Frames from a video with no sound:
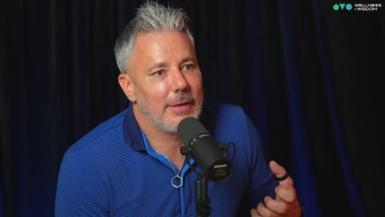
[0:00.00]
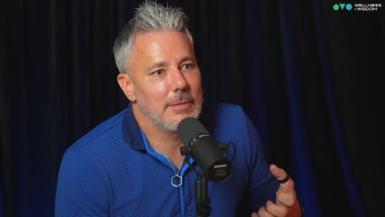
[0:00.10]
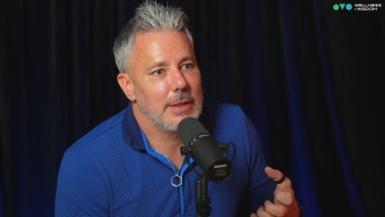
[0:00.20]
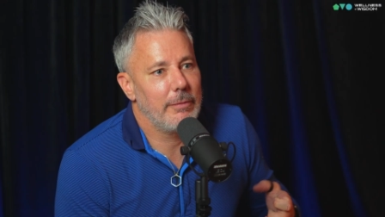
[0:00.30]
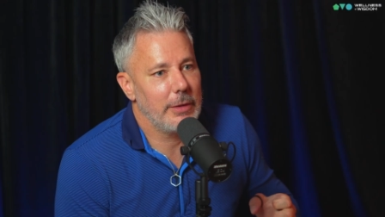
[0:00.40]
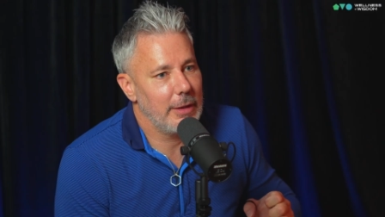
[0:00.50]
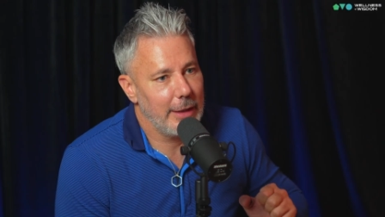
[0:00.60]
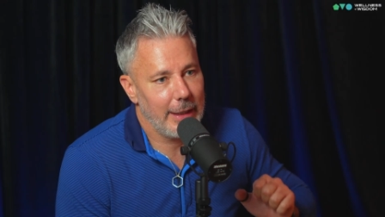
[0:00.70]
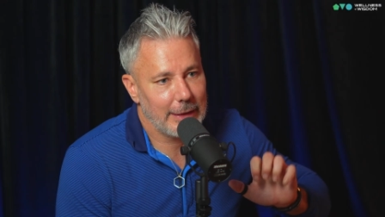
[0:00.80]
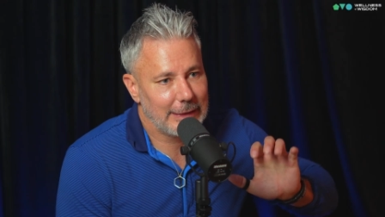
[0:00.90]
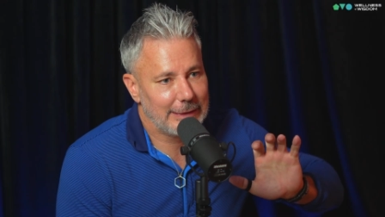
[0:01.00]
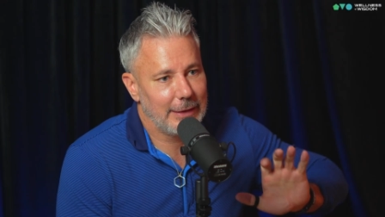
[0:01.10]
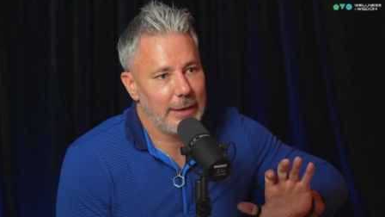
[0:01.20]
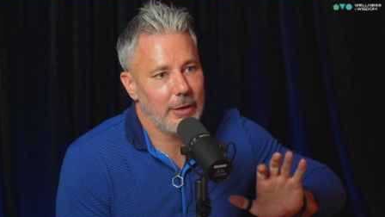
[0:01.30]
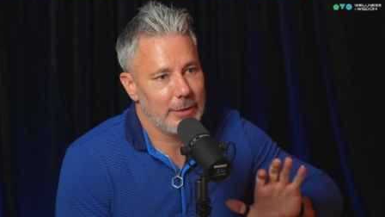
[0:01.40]
comes up and you're like,
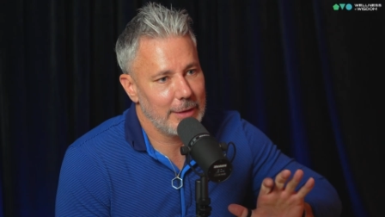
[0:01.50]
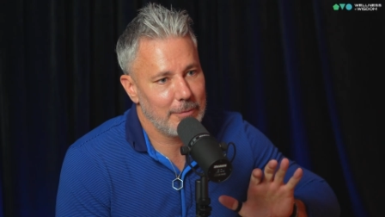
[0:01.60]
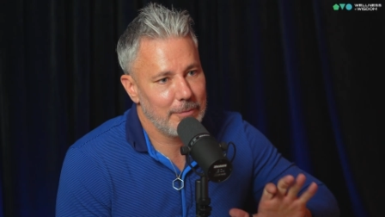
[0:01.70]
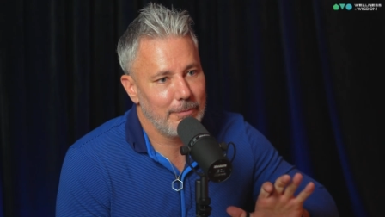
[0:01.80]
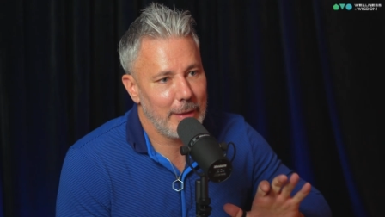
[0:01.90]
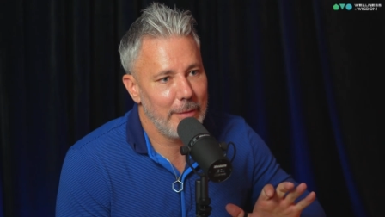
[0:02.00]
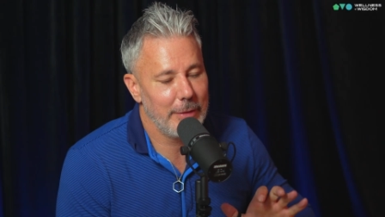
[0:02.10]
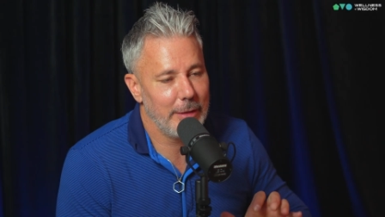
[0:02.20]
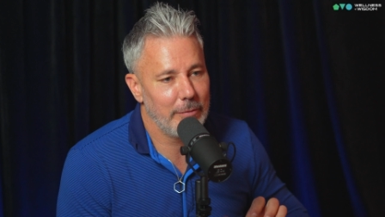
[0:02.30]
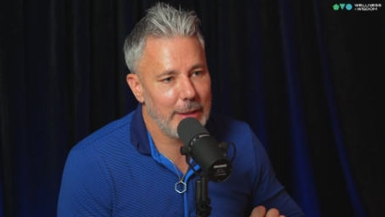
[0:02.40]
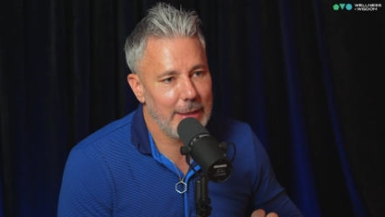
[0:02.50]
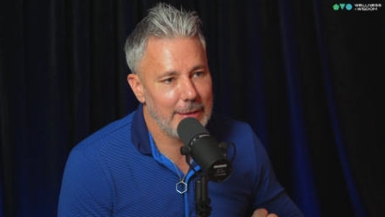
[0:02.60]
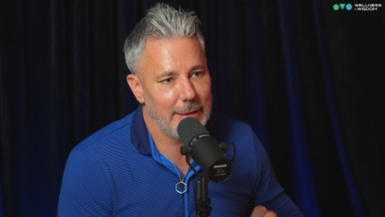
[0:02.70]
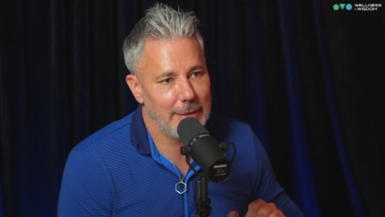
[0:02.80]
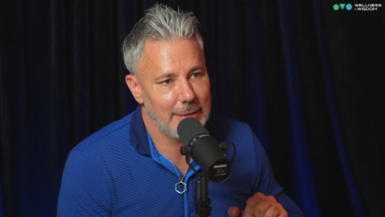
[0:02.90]
you know, just pumping the
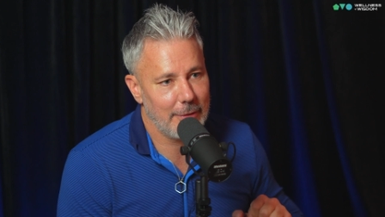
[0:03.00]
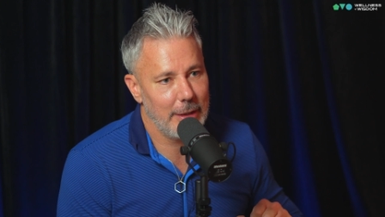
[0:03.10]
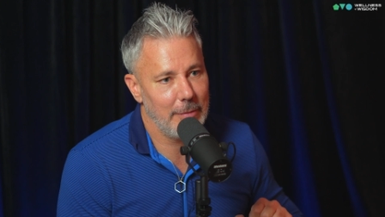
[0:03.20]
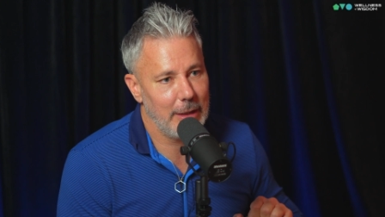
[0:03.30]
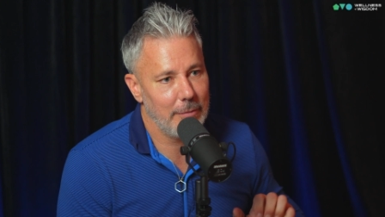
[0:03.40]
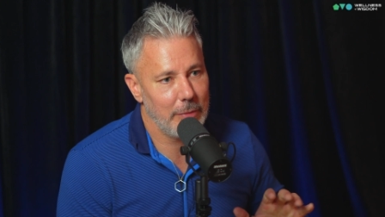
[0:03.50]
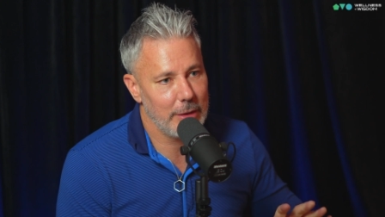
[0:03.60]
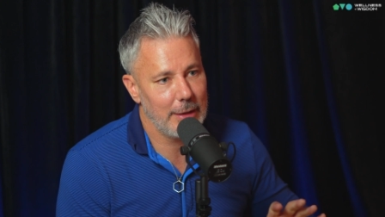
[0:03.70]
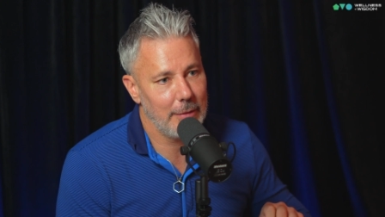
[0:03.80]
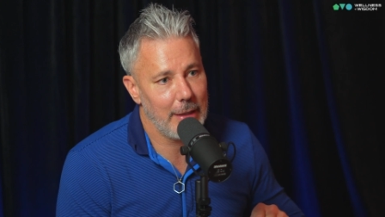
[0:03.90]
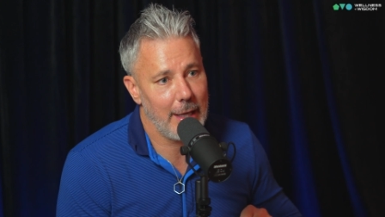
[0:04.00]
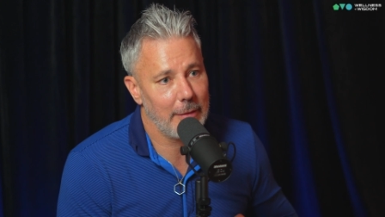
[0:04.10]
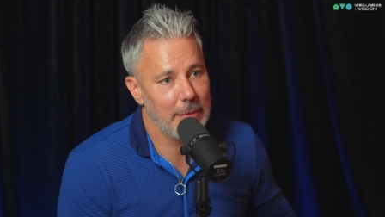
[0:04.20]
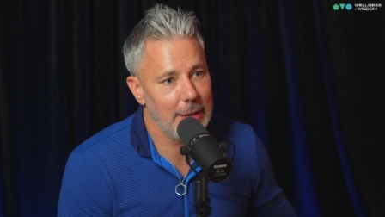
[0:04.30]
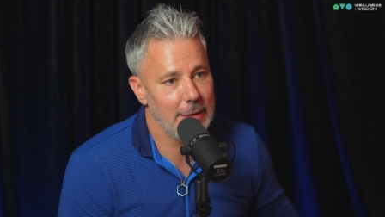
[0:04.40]
brakes and screaming and pushing
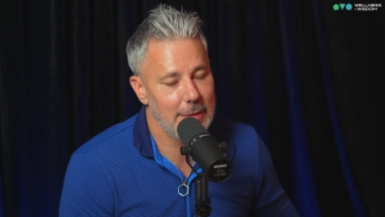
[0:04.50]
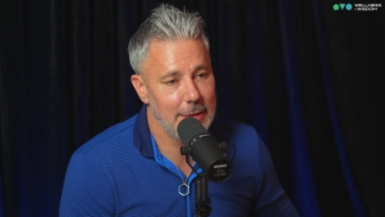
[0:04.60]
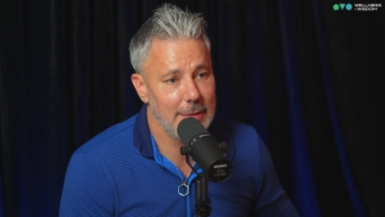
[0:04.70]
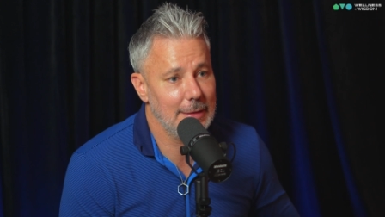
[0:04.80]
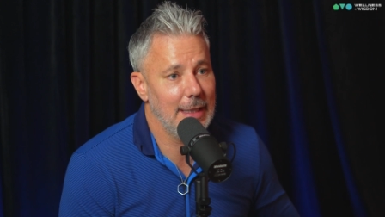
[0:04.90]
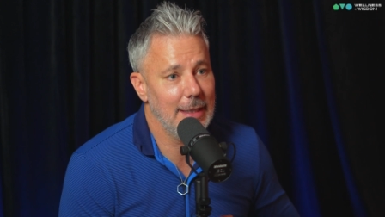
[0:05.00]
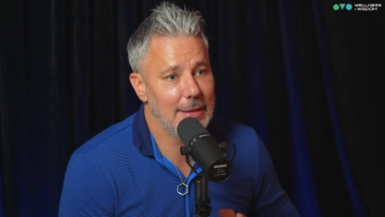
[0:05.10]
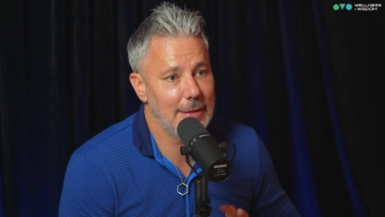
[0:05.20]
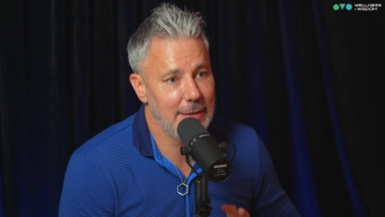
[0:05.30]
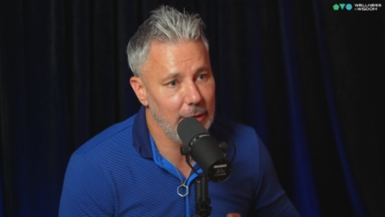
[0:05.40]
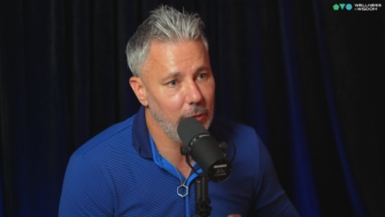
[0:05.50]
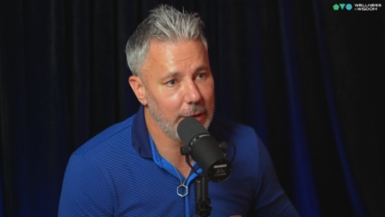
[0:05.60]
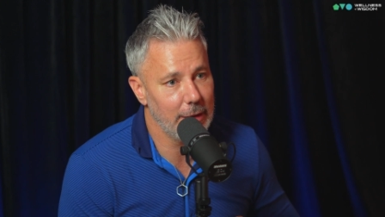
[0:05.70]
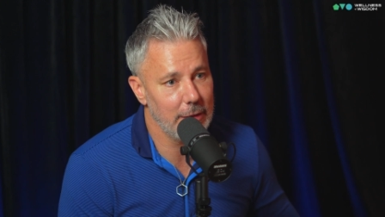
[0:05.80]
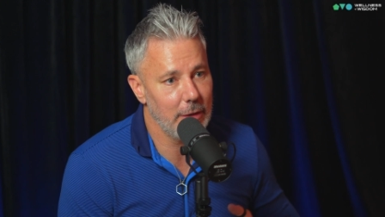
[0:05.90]
back because you just can't deal
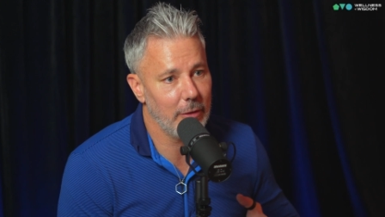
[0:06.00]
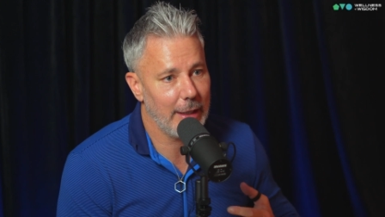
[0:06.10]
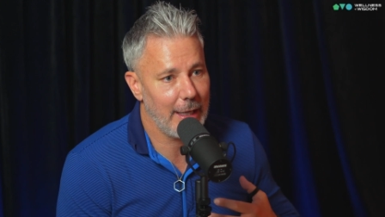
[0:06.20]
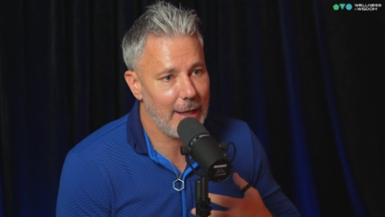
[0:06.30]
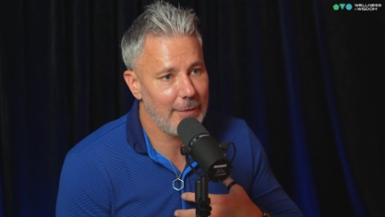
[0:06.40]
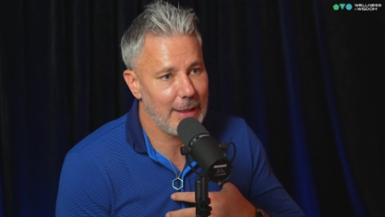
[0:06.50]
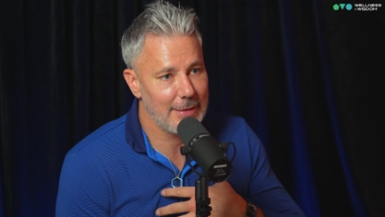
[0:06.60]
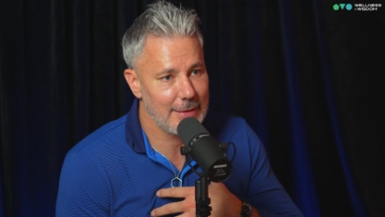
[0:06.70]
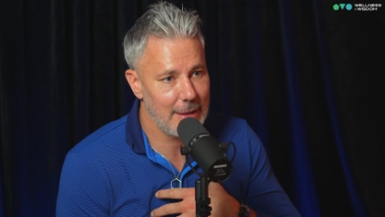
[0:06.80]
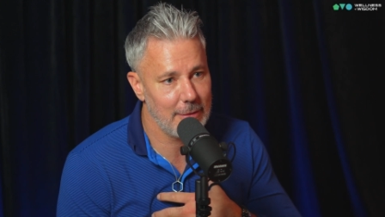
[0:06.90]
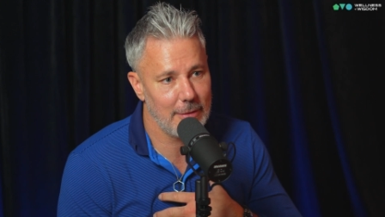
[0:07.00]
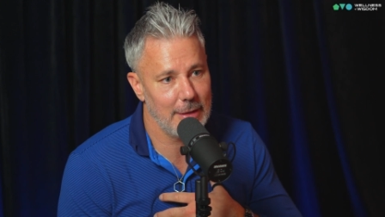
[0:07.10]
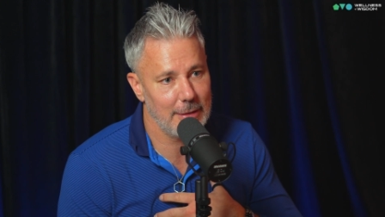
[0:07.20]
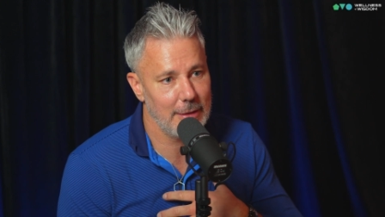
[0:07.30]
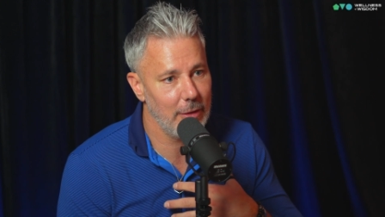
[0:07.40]
with it. You don't have that
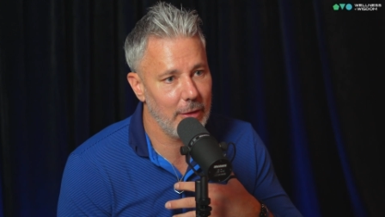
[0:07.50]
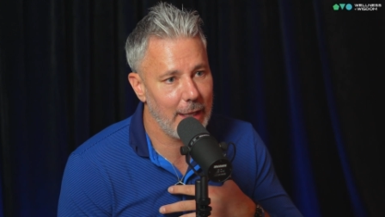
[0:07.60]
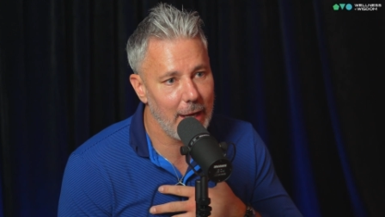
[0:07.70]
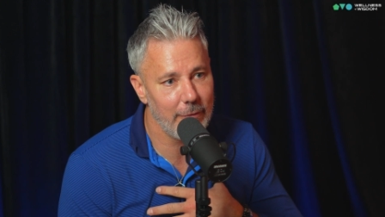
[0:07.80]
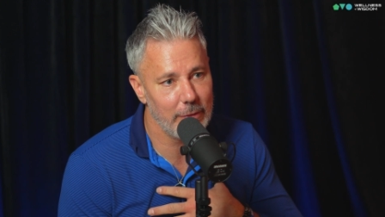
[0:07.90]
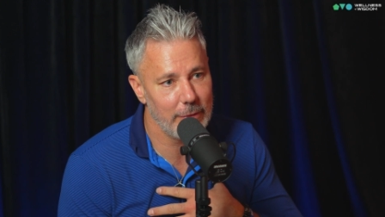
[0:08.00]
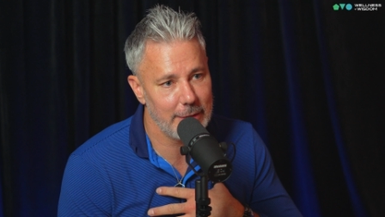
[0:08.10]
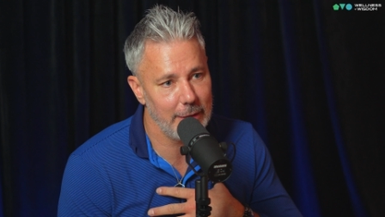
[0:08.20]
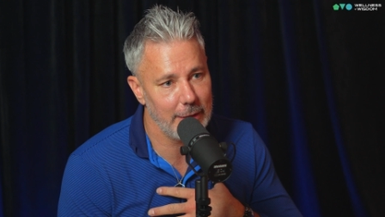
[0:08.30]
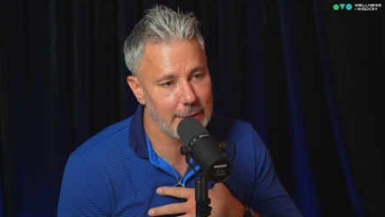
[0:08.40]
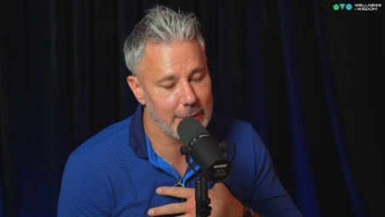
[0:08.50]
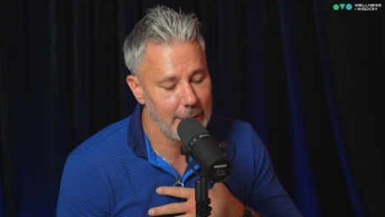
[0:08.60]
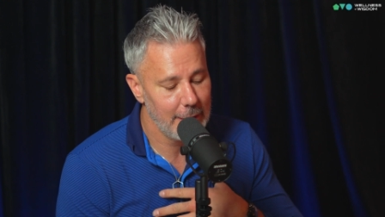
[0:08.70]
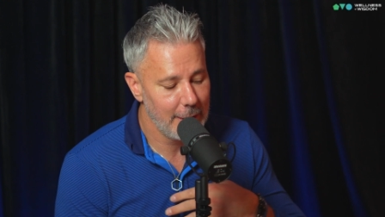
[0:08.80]
centeredness. You don't have the resilience.